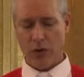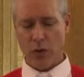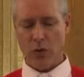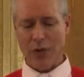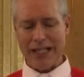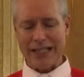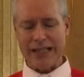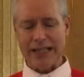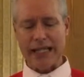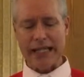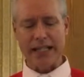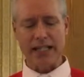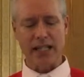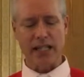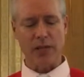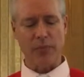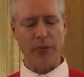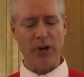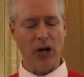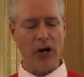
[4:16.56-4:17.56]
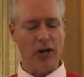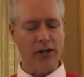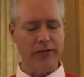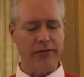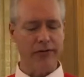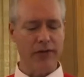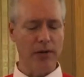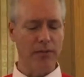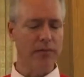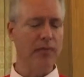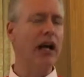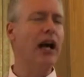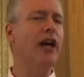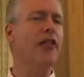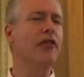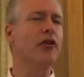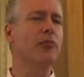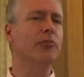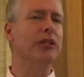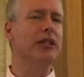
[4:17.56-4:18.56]
what sets us apart from
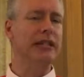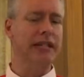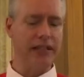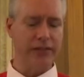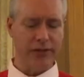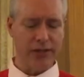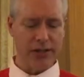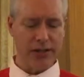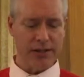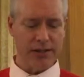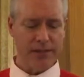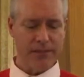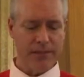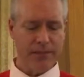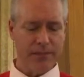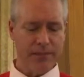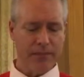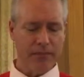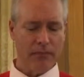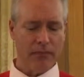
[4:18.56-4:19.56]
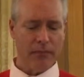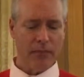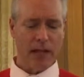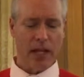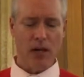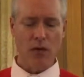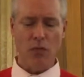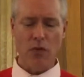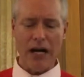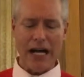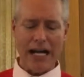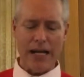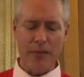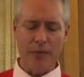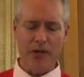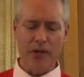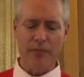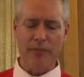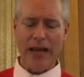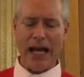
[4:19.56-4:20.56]
other believers, and why
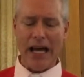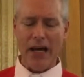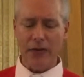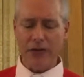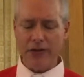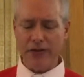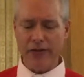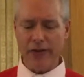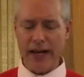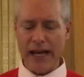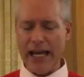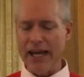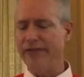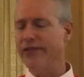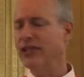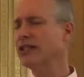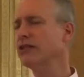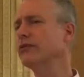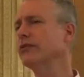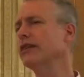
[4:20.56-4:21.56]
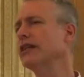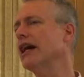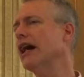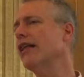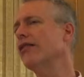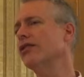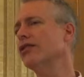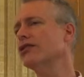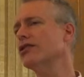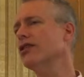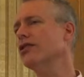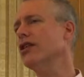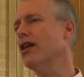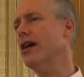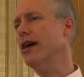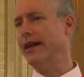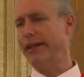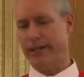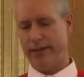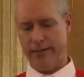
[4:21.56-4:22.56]
we're bound for heaven when others are
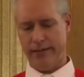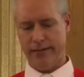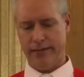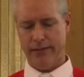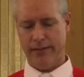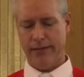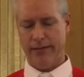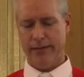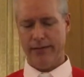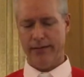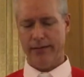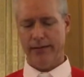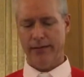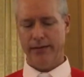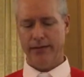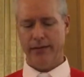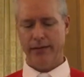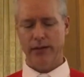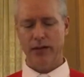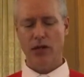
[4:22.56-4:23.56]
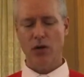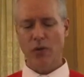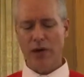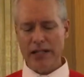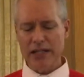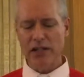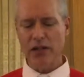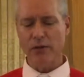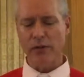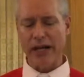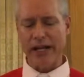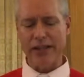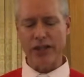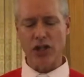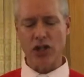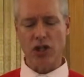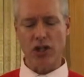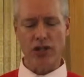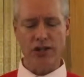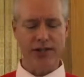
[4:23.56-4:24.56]
not. No wonder why
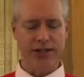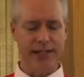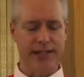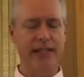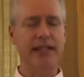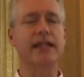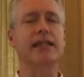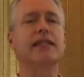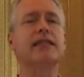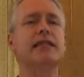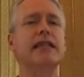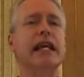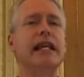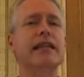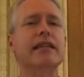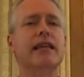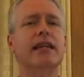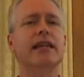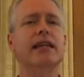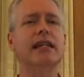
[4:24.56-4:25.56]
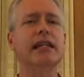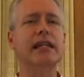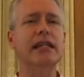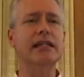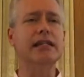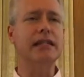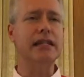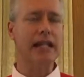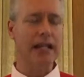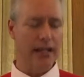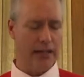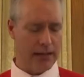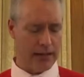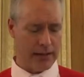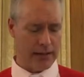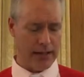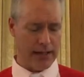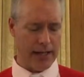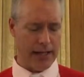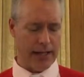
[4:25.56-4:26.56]
the church is in the state that it is
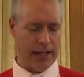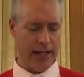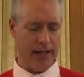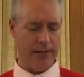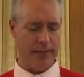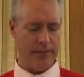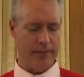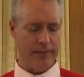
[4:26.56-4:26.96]
in today.